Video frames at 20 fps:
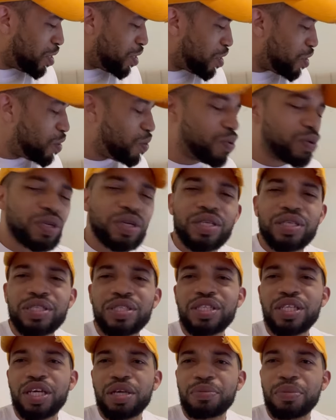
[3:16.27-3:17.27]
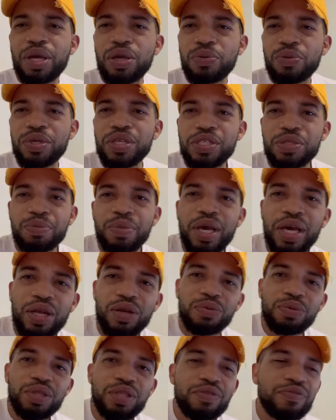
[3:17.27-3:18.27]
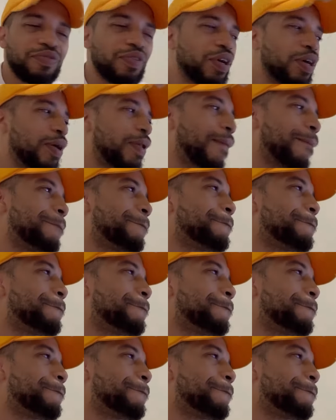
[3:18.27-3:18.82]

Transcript: Hold on, this nigga might win this battle. What the fuck?